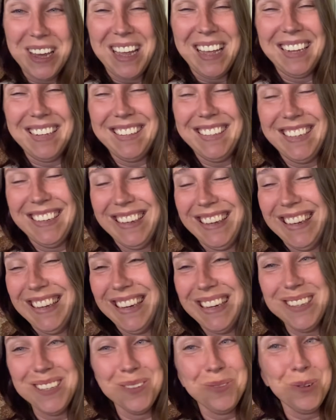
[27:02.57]
and it
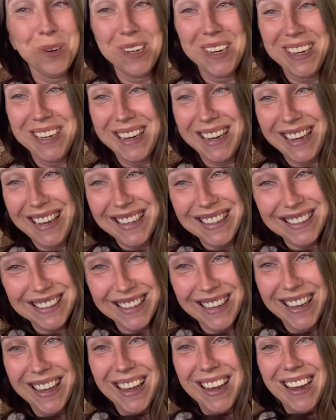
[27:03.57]
is what it
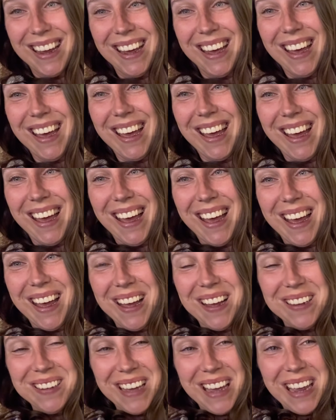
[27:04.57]
is.
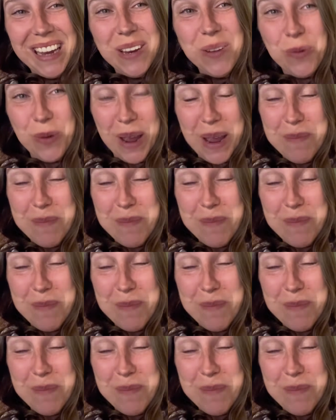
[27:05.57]
Anyway,